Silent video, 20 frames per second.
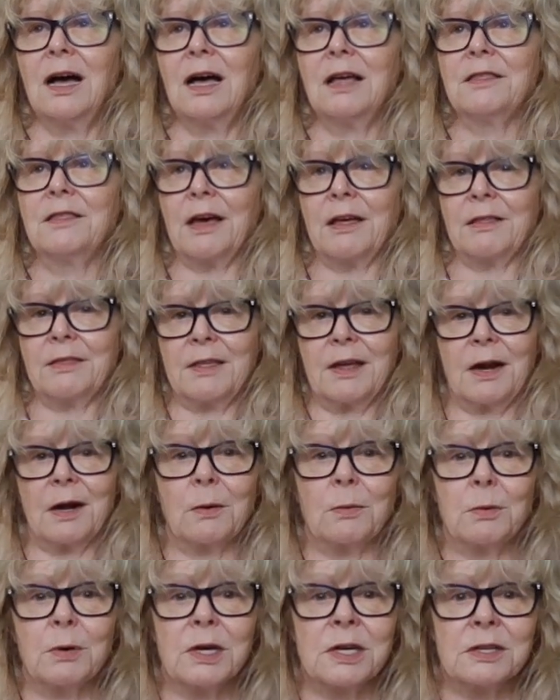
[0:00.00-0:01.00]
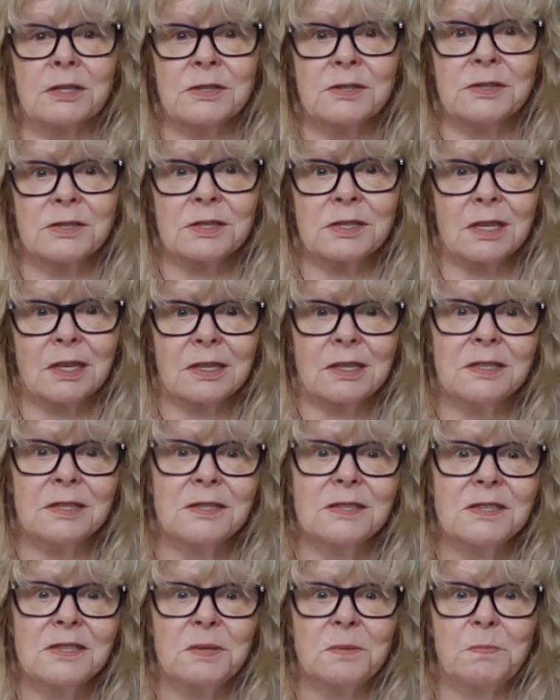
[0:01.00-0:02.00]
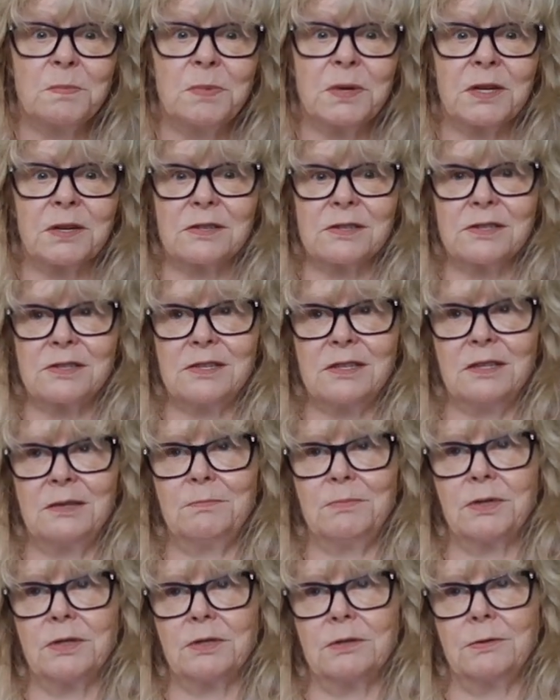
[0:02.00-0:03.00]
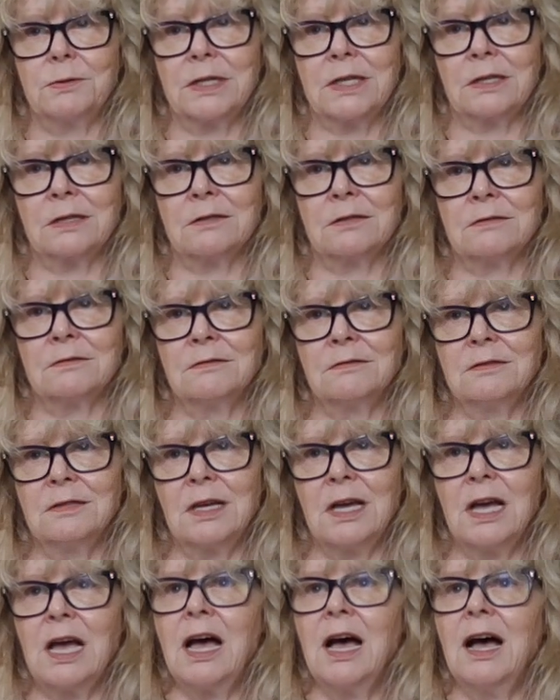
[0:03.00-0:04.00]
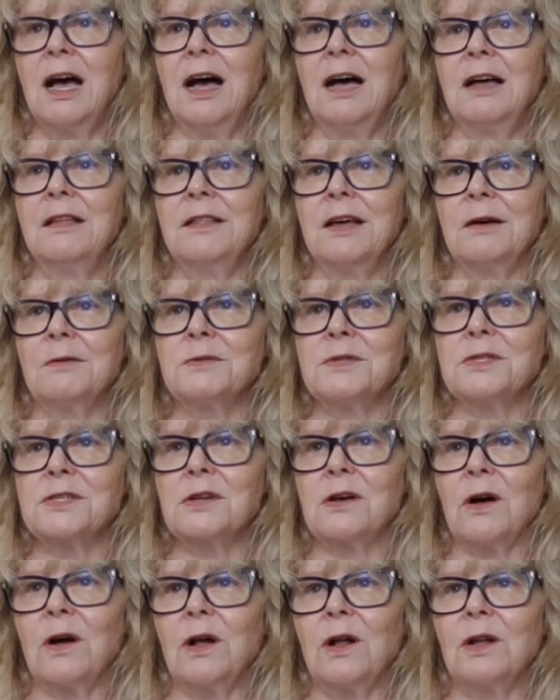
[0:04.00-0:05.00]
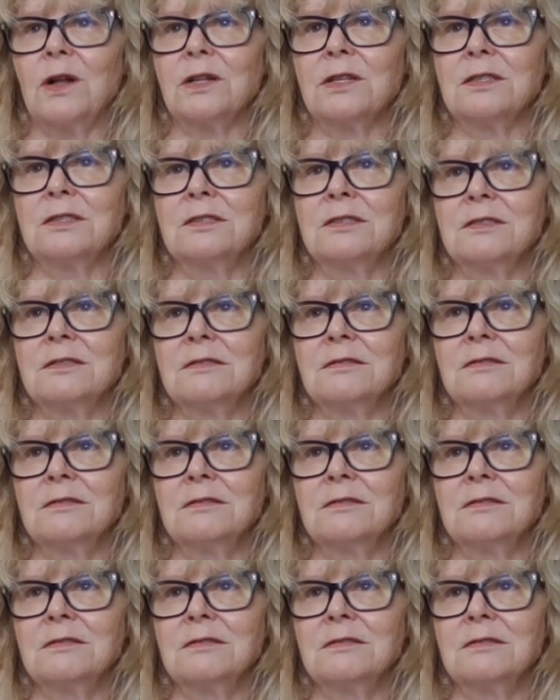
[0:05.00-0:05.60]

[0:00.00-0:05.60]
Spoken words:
that there was a conspiracy brewing, and that was called